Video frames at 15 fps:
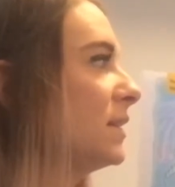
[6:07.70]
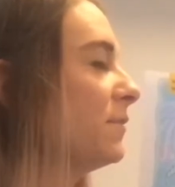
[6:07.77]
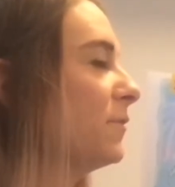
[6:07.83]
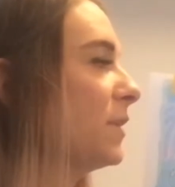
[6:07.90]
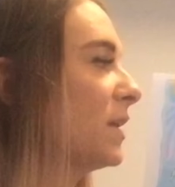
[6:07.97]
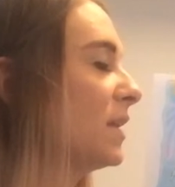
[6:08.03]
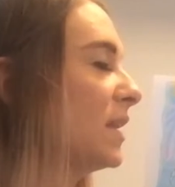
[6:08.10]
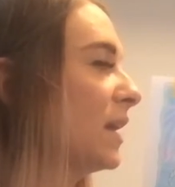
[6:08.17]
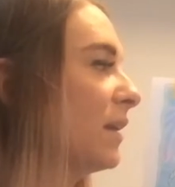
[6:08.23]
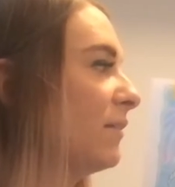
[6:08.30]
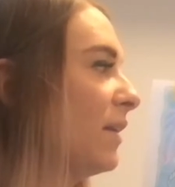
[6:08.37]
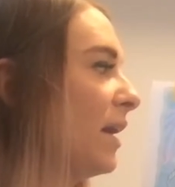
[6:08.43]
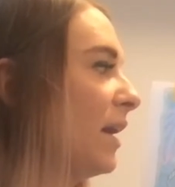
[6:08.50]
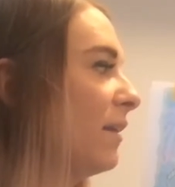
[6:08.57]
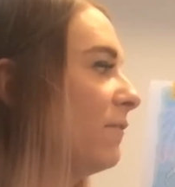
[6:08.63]
we can think of
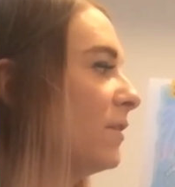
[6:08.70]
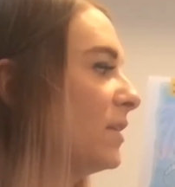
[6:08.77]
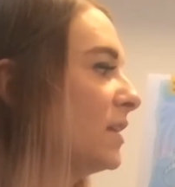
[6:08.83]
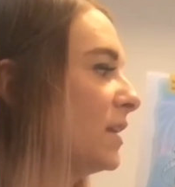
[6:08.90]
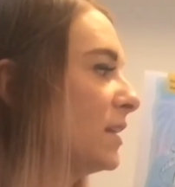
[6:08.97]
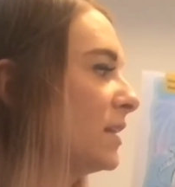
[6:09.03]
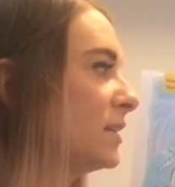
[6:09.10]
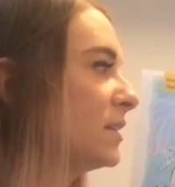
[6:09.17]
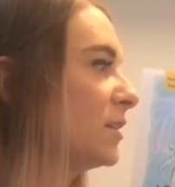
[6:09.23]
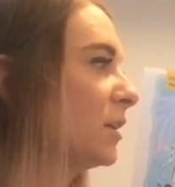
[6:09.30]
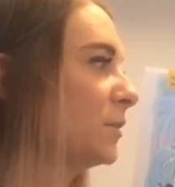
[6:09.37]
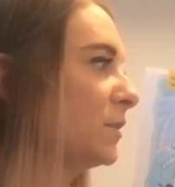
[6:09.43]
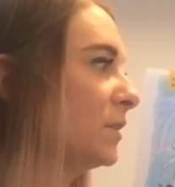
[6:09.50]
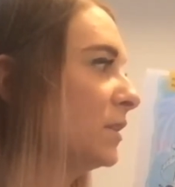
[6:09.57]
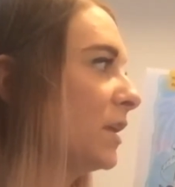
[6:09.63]
everything that
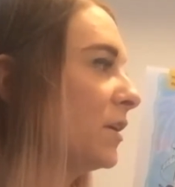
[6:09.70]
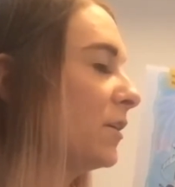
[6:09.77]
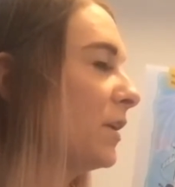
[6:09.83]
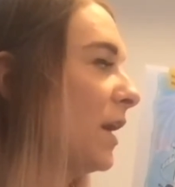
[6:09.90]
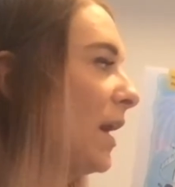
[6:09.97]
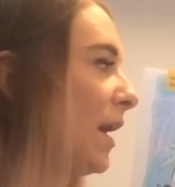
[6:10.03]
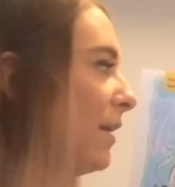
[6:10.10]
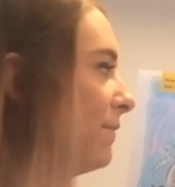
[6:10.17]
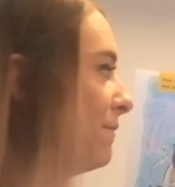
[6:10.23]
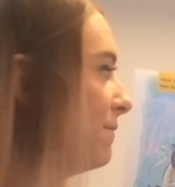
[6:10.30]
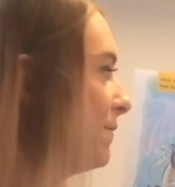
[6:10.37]
starts with the letter F.